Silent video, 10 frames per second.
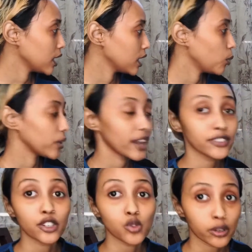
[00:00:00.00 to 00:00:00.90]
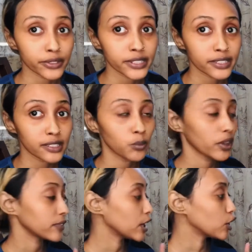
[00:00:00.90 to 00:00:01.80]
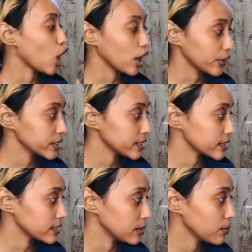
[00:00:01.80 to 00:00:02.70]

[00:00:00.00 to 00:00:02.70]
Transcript: We have the nervous system, we have the endocrine system.